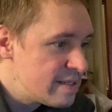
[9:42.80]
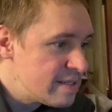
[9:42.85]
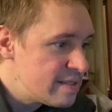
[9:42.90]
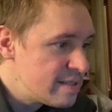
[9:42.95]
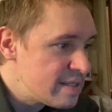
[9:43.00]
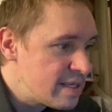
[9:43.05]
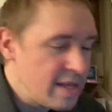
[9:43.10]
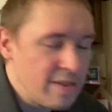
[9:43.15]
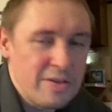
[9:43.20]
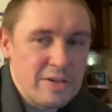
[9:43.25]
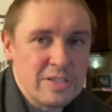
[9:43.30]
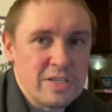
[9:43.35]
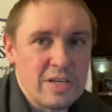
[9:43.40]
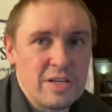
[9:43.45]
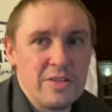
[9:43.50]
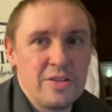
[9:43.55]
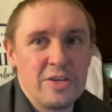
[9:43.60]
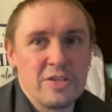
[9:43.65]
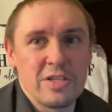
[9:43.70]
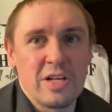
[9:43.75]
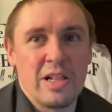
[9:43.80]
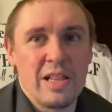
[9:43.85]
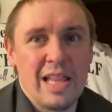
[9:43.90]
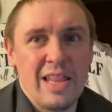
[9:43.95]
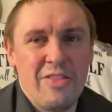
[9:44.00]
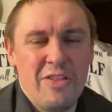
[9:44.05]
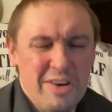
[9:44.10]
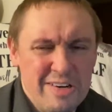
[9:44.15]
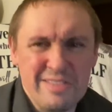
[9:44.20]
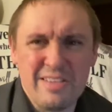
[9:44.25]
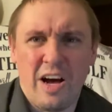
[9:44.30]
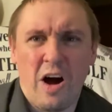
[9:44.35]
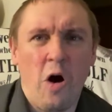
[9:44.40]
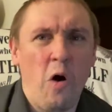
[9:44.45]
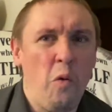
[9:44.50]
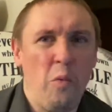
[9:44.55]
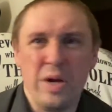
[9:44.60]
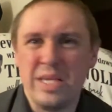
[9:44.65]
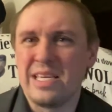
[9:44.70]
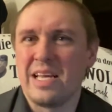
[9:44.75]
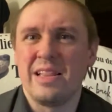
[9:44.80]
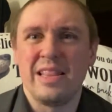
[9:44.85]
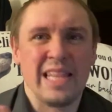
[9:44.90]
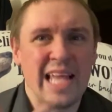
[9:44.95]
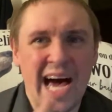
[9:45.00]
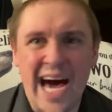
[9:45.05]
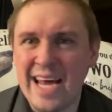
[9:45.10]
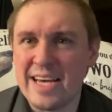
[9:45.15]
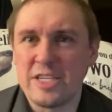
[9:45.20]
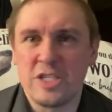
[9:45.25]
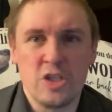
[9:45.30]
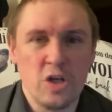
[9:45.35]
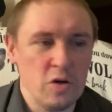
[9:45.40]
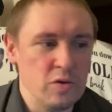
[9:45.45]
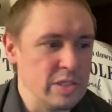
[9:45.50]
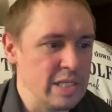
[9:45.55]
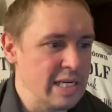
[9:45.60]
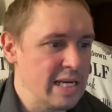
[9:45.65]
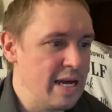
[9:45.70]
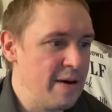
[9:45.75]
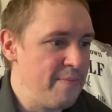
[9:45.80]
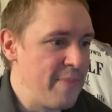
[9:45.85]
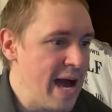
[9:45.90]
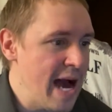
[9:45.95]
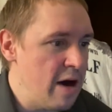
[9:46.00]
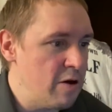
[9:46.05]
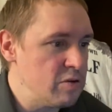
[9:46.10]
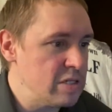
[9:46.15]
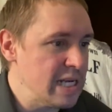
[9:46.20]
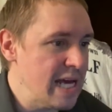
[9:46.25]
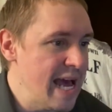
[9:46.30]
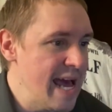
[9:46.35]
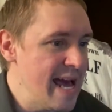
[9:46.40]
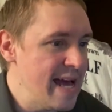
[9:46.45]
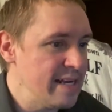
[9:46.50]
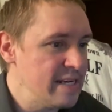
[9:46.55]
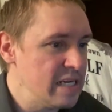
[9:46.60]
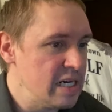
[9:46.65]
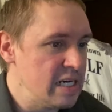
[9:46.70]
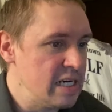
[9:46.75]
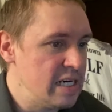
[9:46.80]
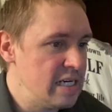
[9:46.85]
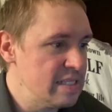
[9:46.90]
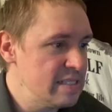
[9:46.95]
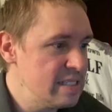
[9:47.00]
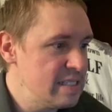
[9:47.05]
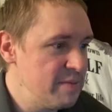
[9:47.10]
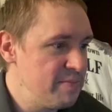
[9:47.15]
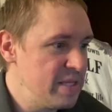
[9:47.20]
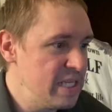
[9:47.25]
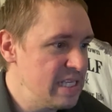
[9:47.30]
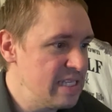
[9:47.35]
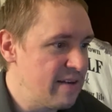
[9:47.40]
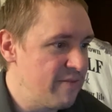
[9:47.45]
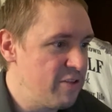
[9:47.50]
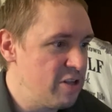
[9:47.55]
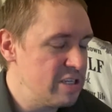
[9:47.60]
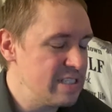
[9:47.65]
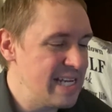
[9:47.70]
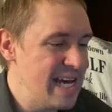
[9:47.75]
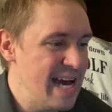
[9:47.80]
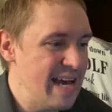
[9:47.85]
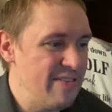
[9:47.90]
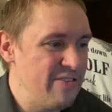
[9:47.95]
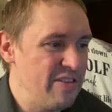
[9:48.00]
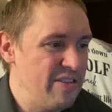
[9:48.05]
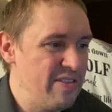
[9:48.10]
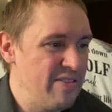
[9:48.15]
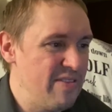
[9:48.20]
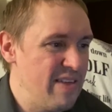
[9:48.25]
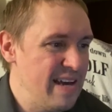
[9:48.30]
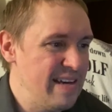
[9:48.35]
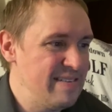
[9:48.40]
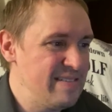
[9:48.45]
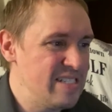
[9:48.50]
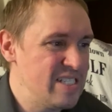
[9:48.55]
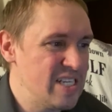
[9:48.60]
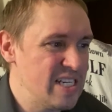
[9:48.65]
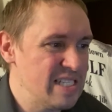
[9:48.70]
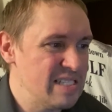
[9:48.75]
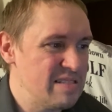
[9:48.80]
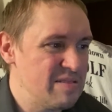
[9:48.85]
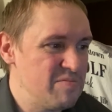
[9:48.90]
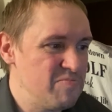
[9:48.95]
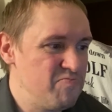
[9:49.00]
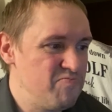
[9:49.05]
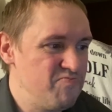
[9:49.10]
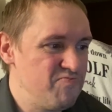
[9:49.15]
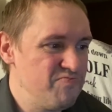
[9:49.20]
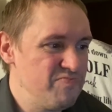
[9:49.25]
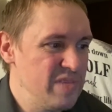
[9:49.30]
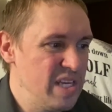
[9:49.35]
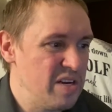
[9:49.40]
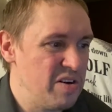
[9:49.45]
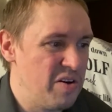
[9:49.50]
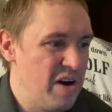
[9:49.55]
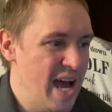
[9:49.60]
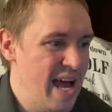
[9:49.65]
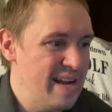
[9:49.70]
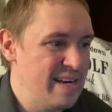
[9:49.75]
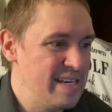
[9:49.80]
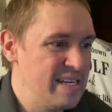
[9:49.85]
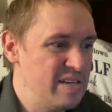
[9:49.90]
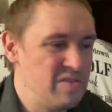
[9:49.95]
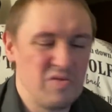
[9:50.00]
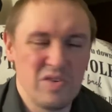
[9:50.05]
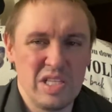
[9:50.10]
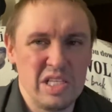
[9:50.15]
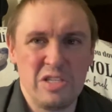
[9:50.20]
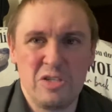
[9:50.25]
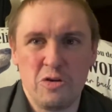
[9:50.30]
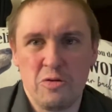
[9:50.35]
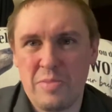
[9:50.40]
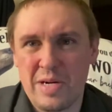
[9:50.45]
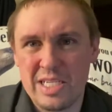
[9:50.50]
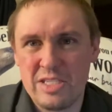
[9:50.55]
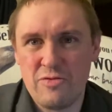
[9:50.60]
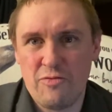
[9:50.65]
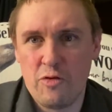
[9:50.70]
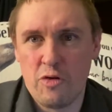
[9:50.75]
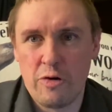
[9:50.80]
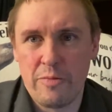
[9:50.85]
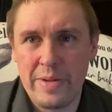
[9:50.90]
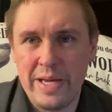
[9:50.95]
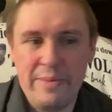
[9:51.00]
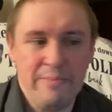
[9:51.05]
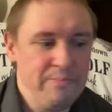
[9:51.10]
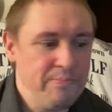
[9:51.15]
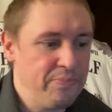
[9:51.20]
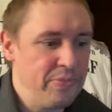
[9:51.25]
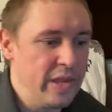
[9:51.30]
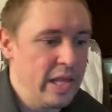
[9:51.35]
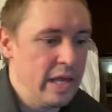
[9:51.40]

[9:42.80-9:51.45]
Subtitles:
See, there's always a lot of shows that come out, and some of these I've looked at, and they just, you know, didn't really do much for me.